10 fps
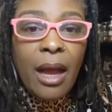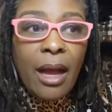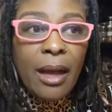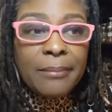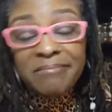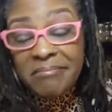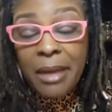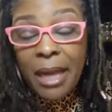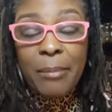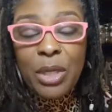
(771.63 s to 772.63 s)
Um,
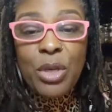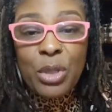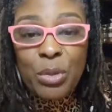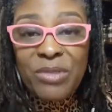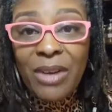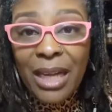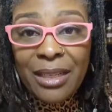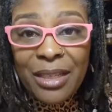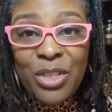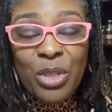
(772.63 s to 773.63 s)
I mean, you can use
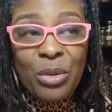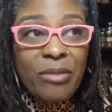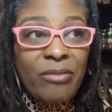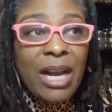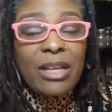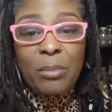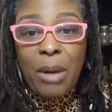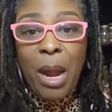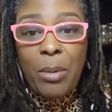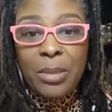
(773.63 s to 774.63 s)
vodka too, and vodka
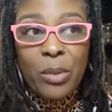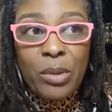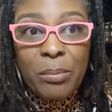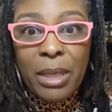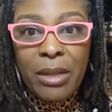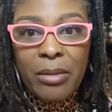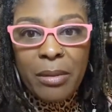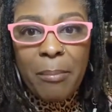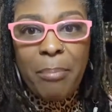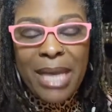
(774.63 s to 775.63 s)
probably would be
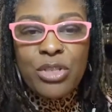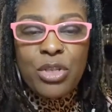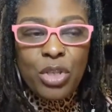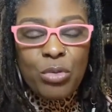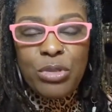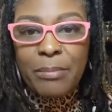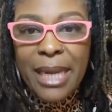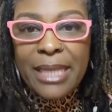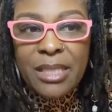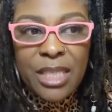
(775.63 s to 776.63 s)
the best to use to
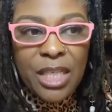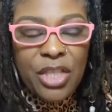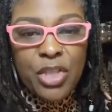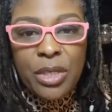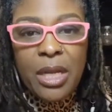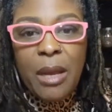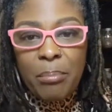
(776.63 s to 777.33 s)
make the tincture.